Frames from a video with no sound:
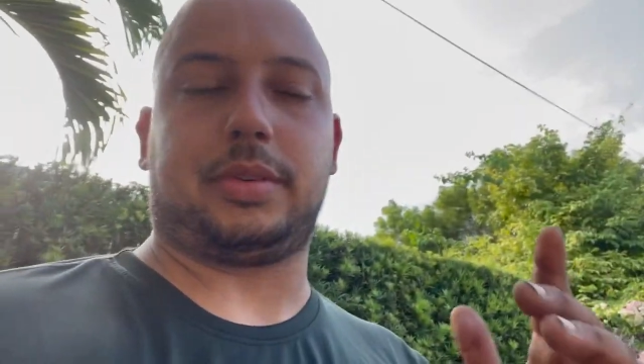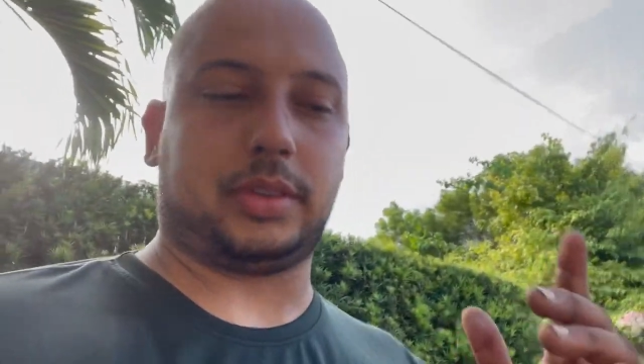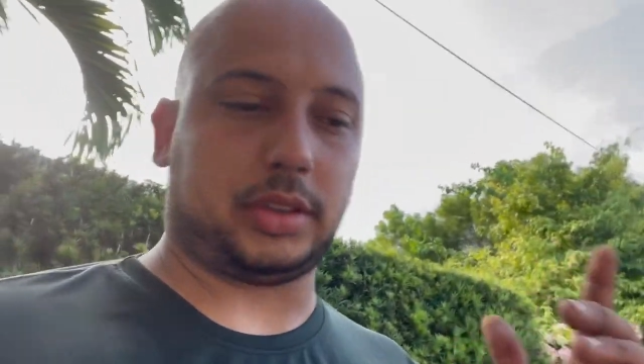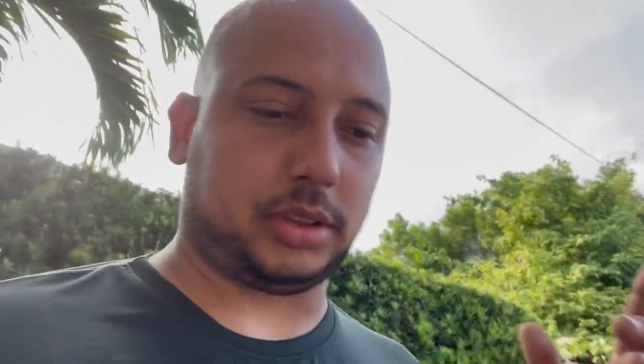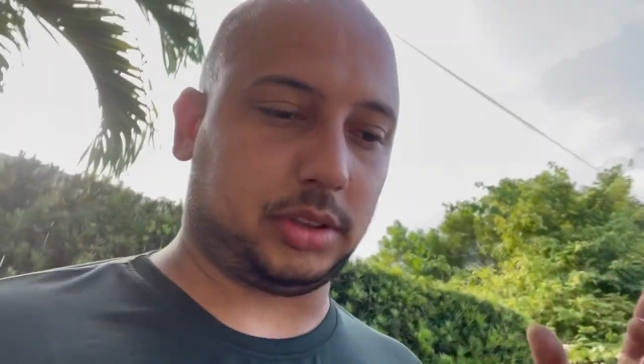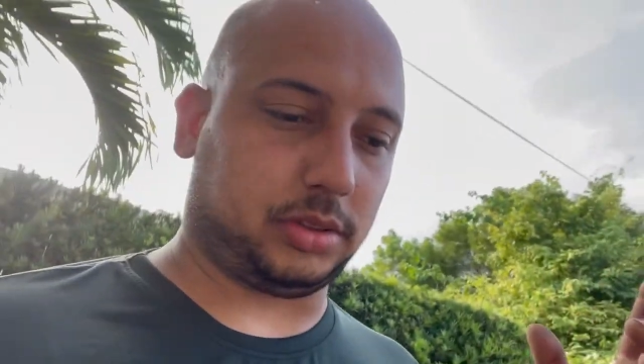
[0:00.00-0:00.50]

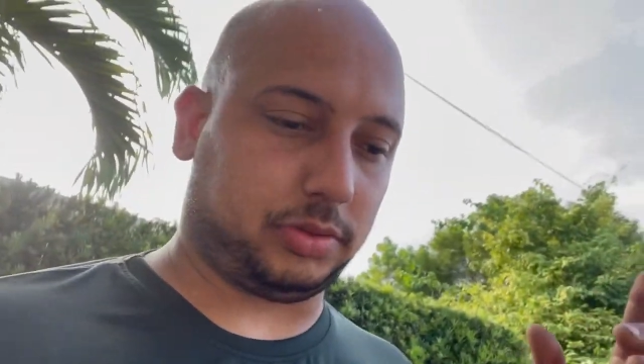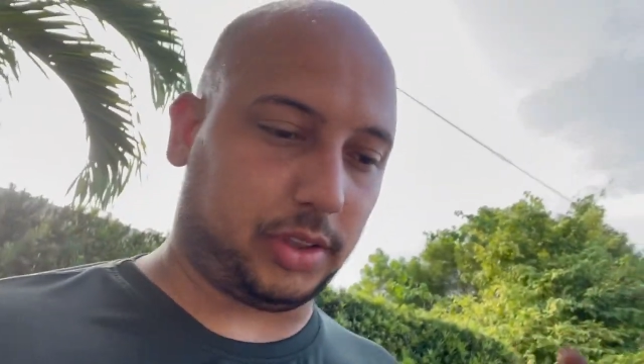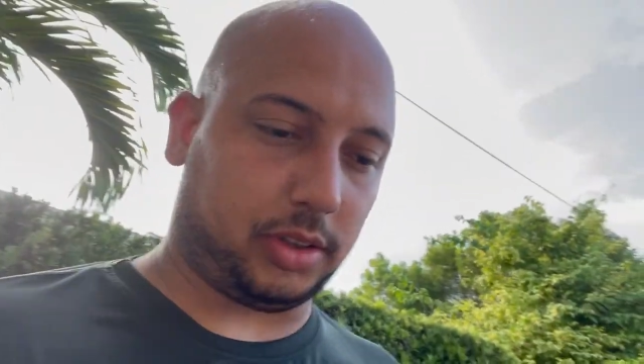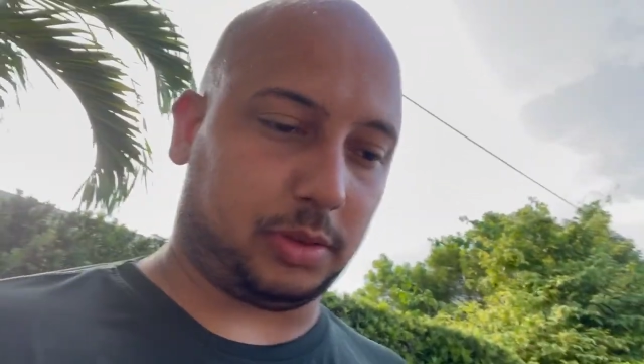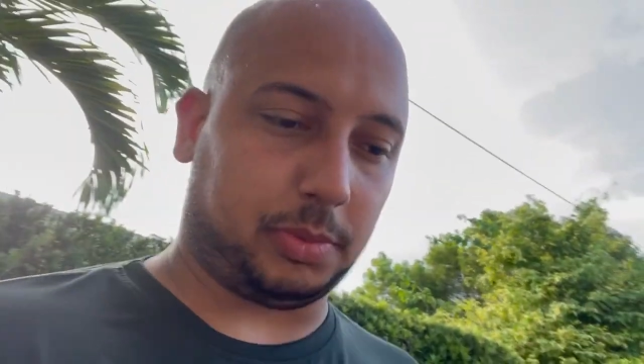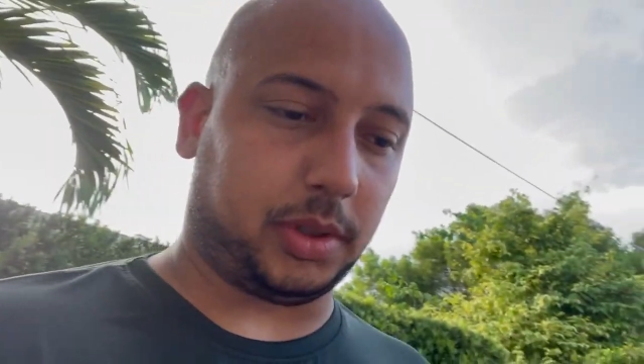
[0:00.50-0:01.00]

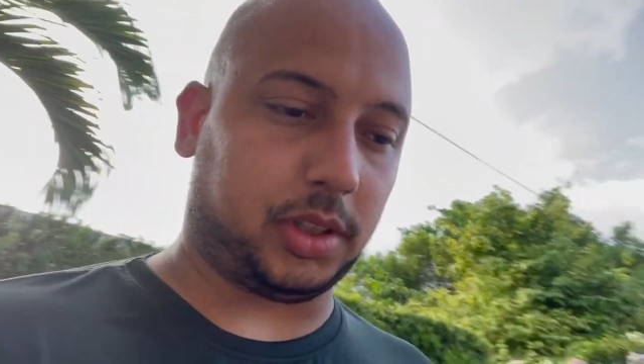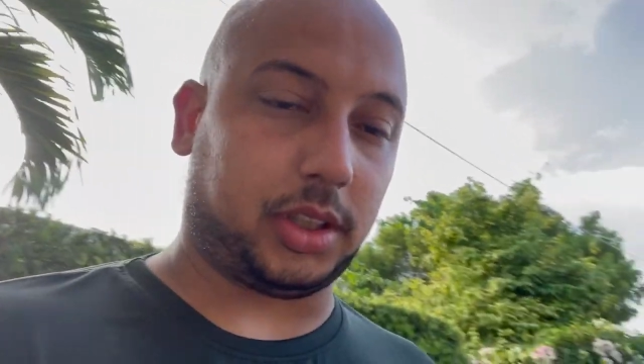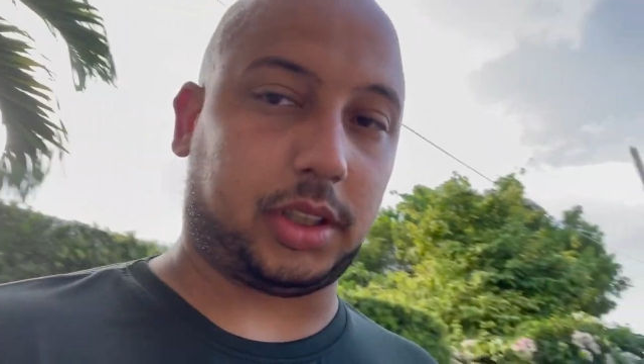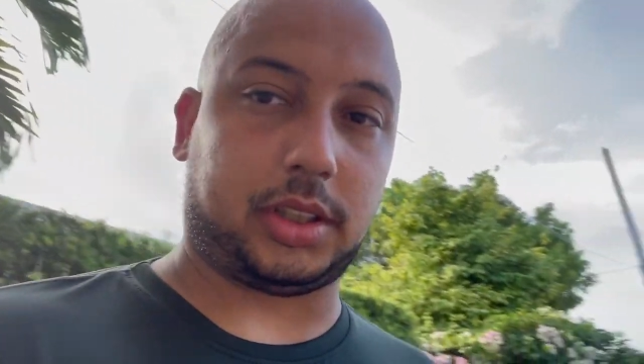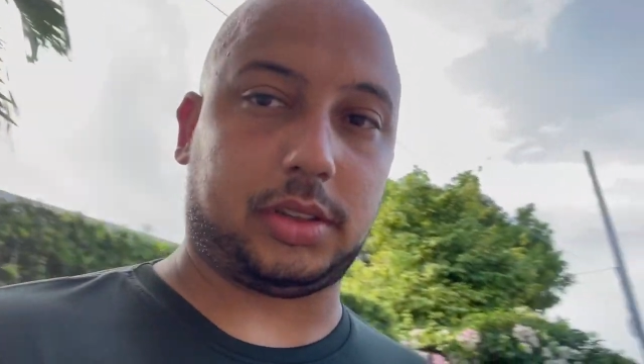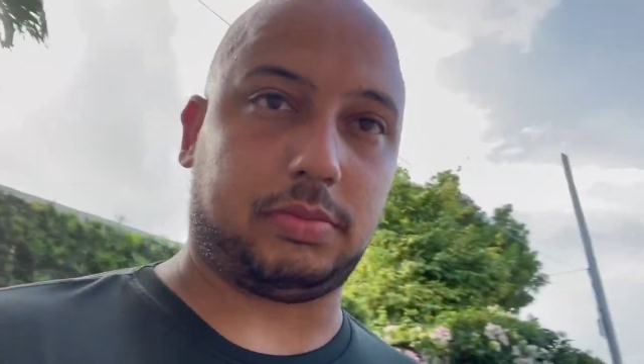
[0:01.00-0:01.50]
Facebook,
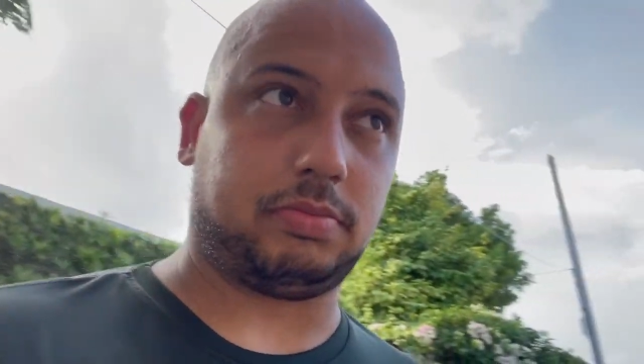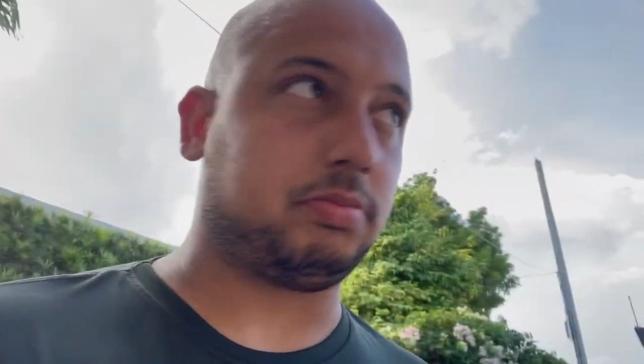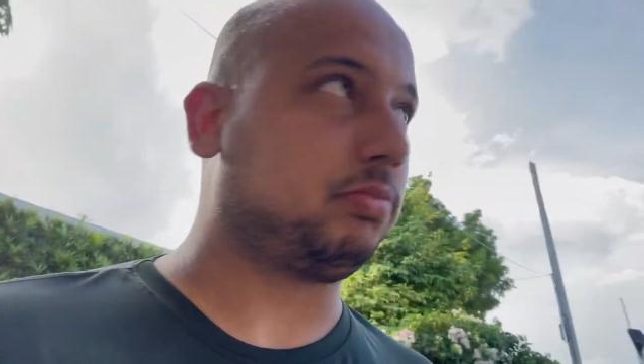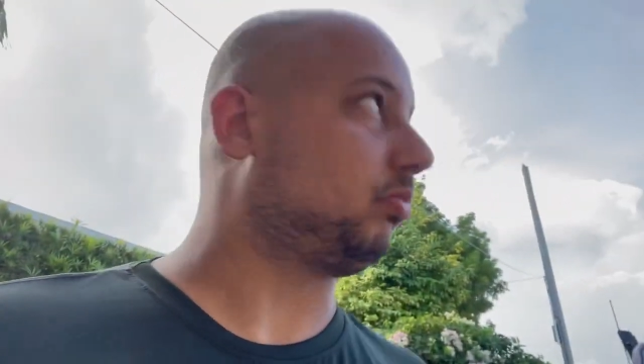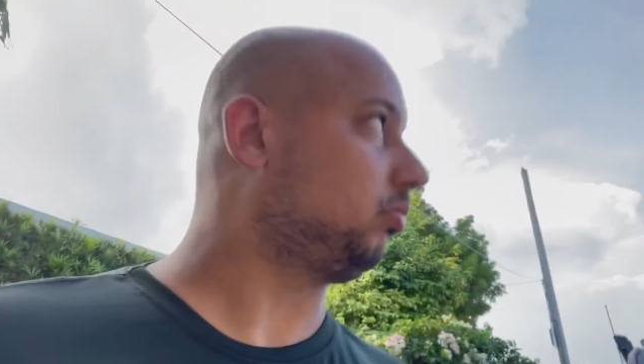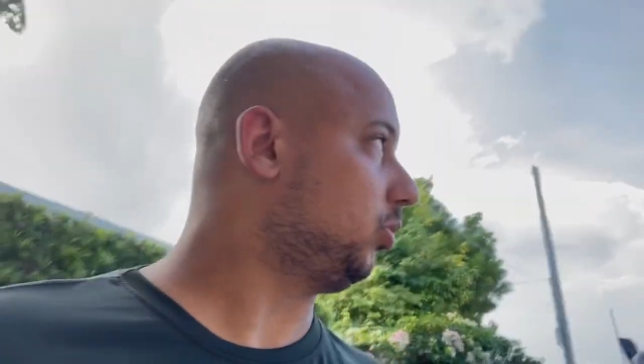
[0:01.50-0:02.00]

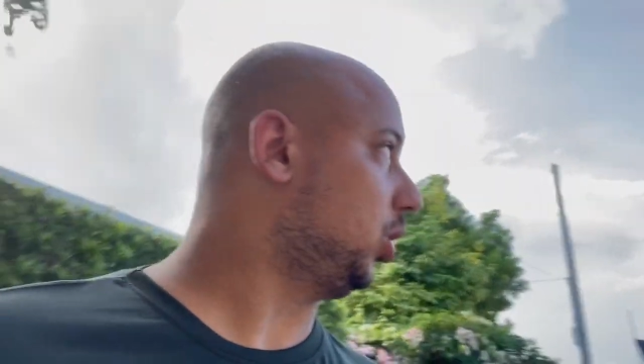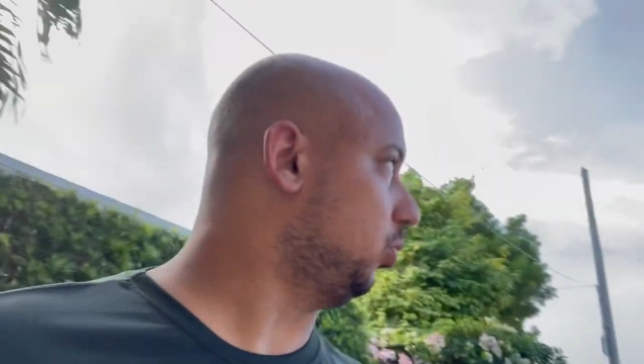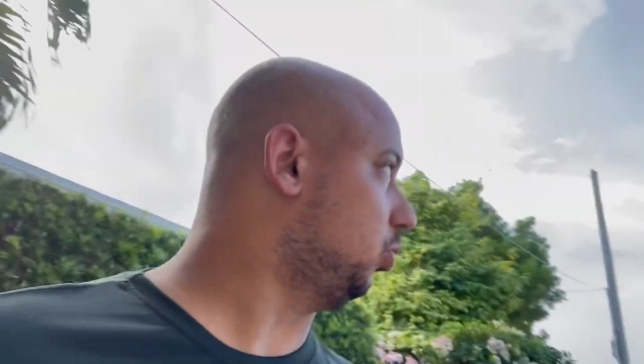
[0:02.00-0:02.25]
whoa,